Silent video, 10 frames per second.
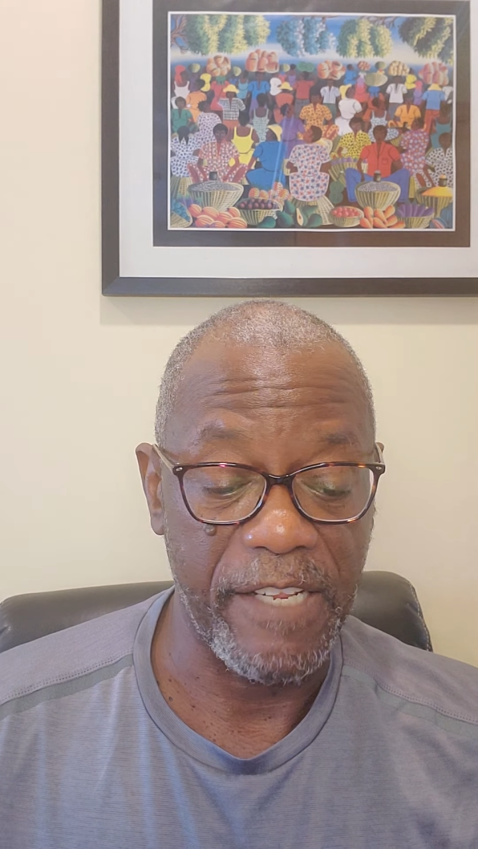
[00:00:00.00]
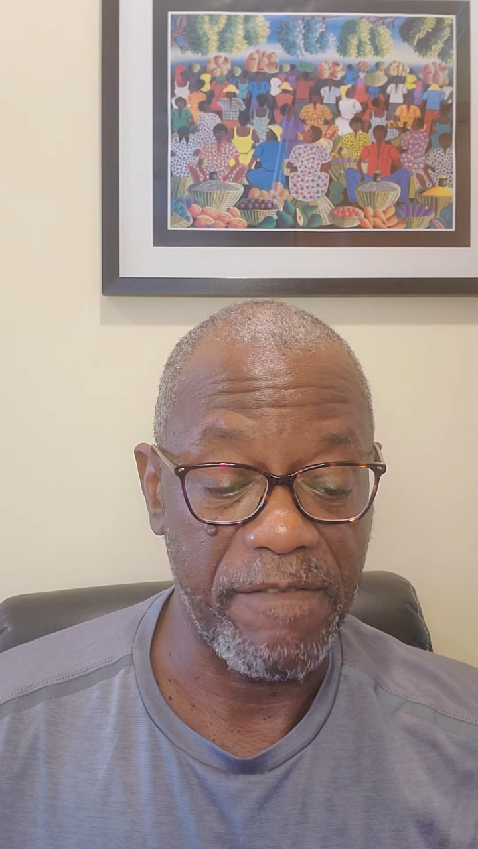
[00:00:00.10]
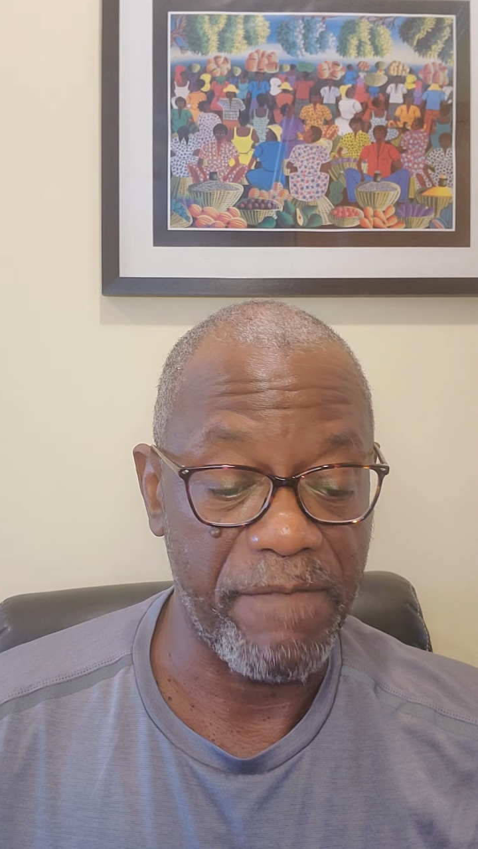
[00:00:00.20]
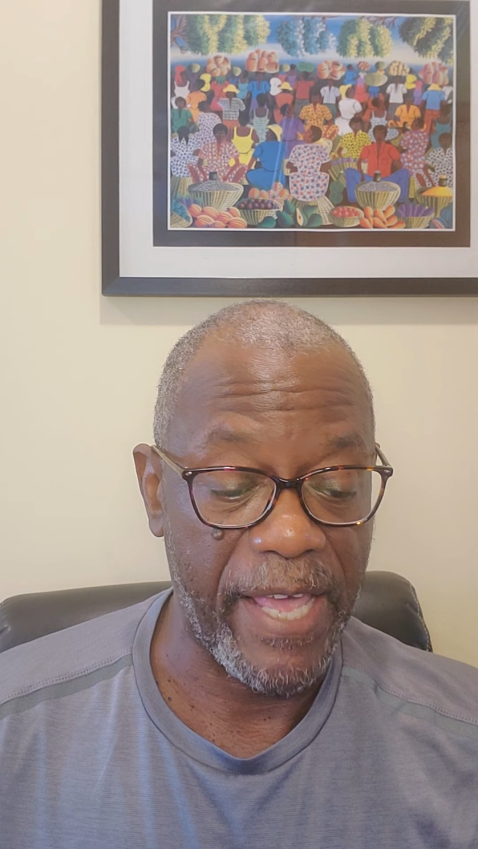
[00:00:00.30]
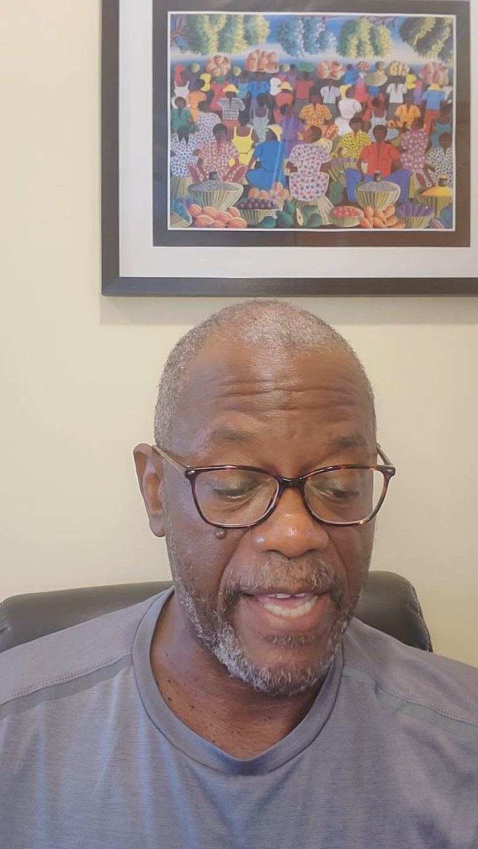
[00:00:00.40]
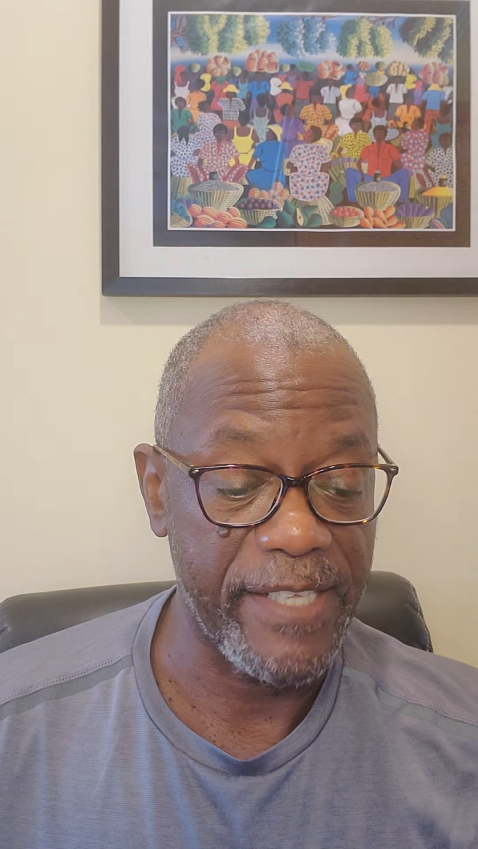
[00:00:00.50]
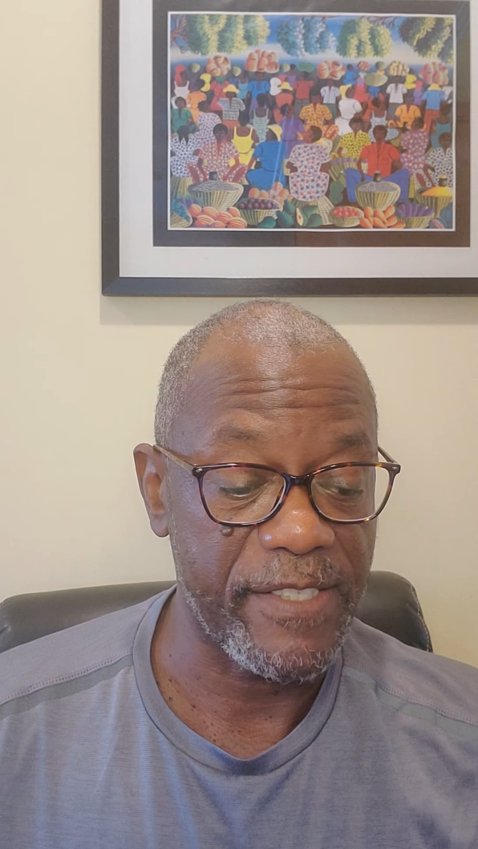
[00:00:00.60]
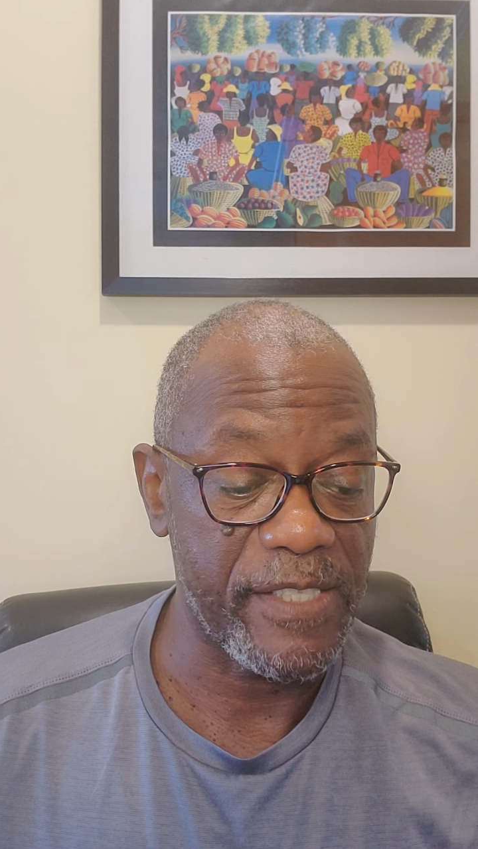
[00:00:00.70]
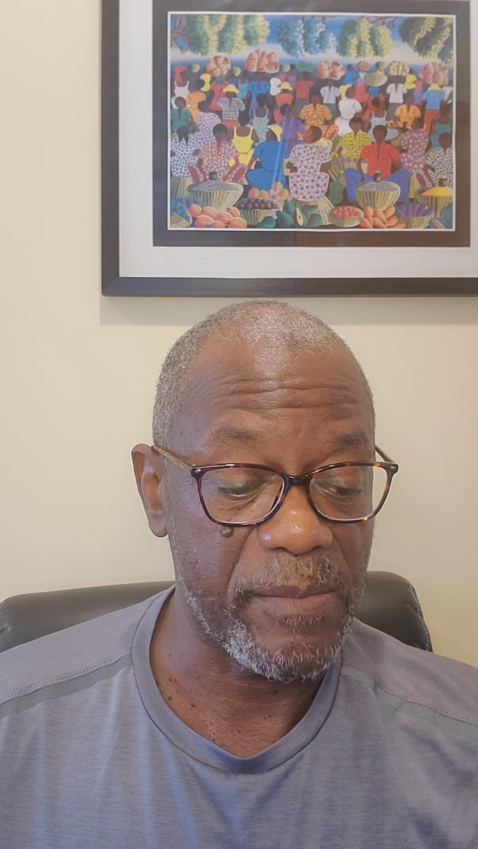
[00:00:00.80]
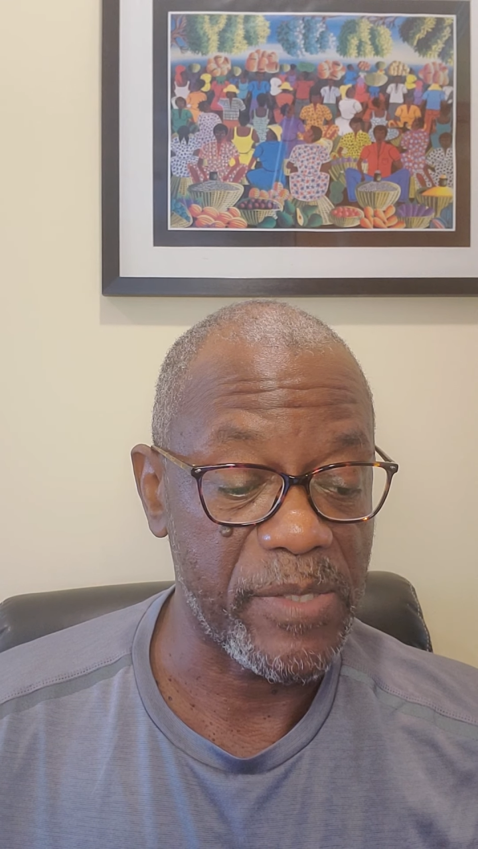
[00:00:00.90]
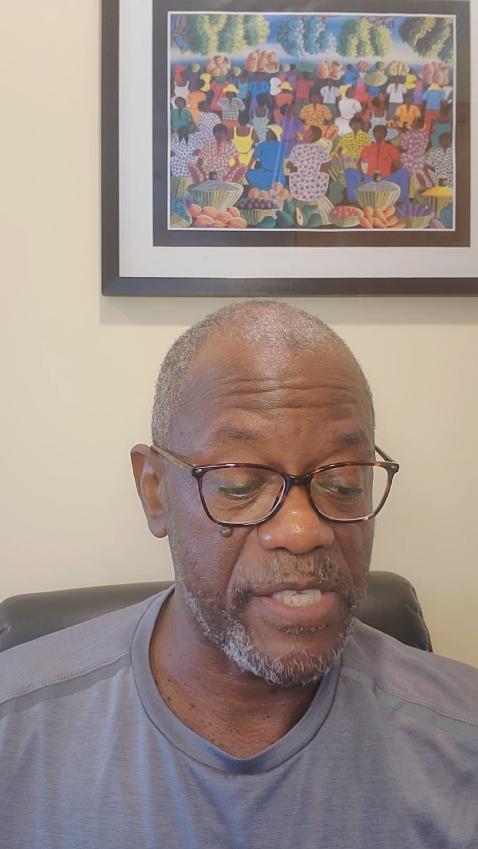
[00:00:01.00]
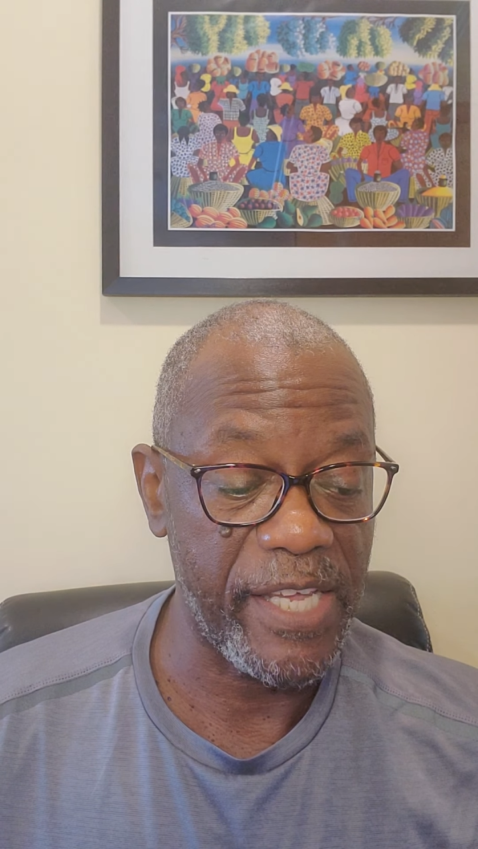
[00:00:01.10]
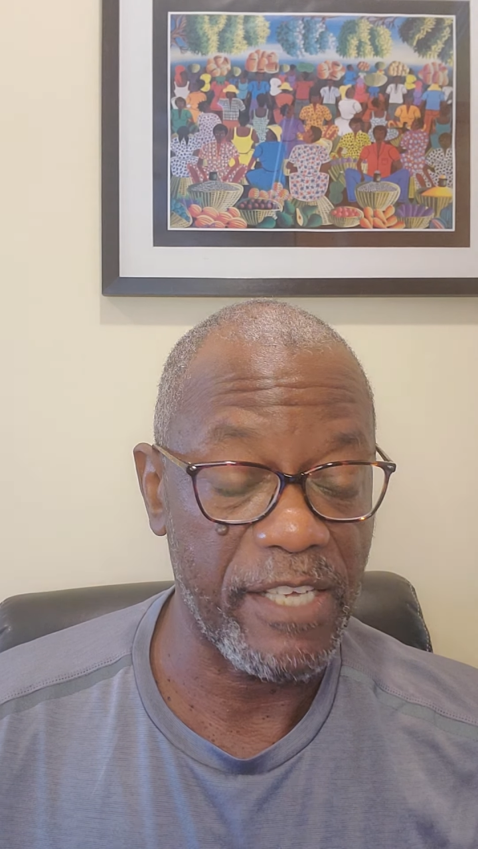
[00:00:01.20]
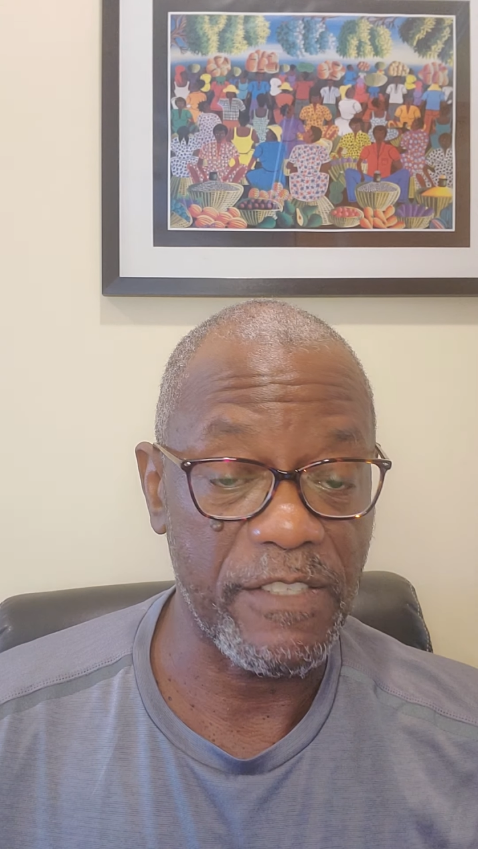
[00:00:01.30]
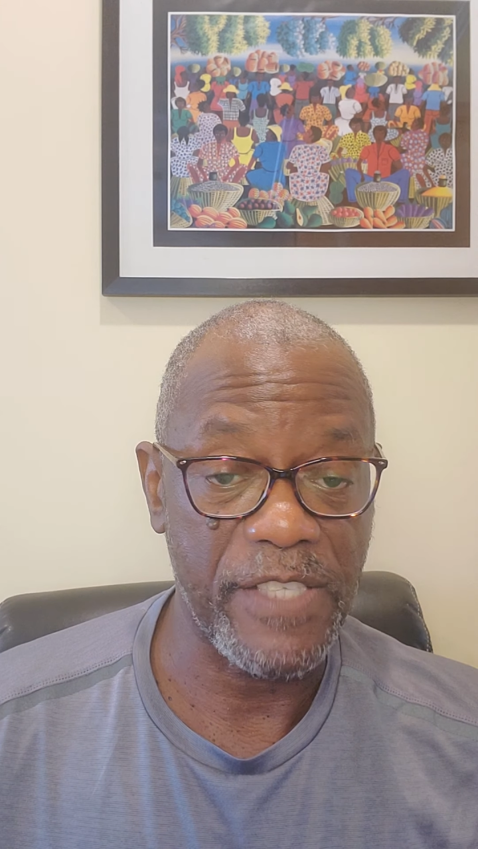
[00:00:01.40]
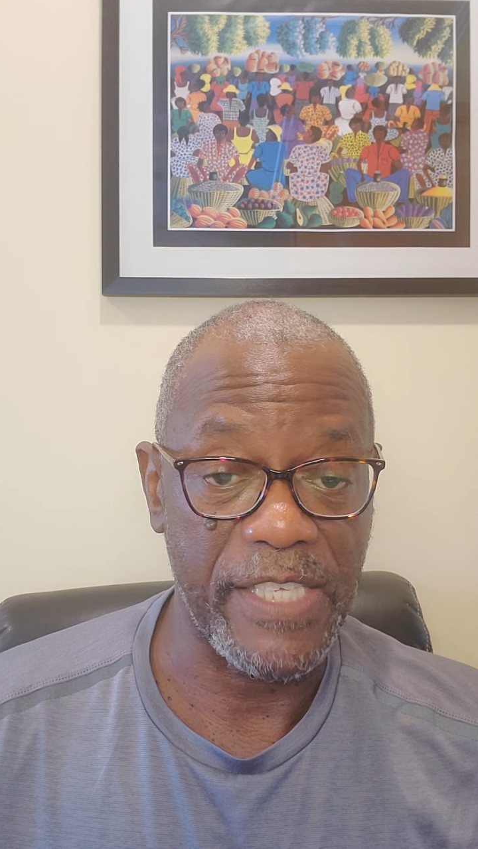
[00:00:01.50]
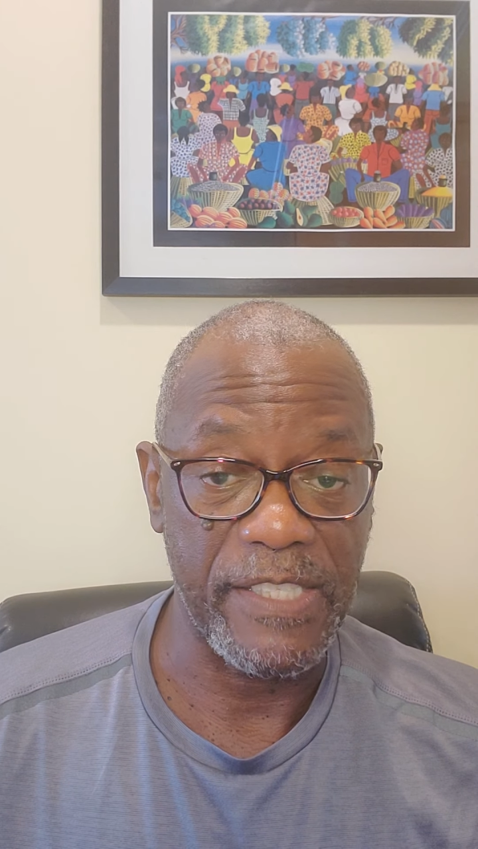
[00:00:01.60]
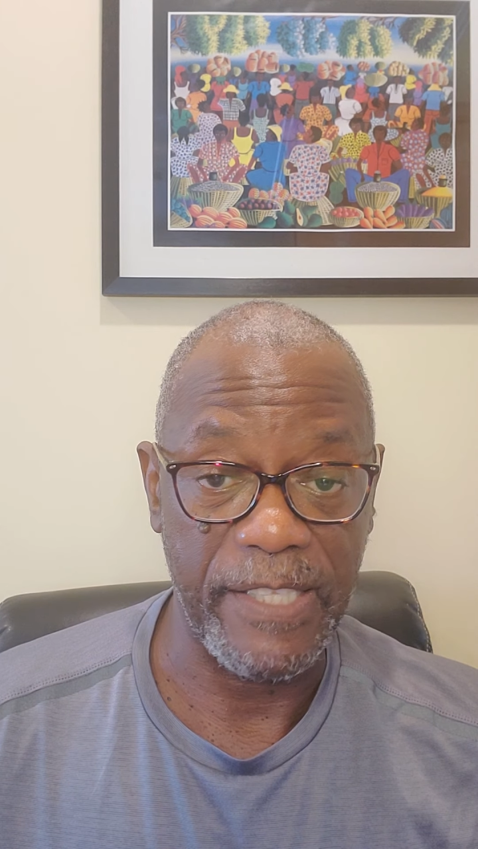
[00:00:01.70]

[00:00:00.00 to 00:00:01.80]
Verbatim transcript: advanced themselves as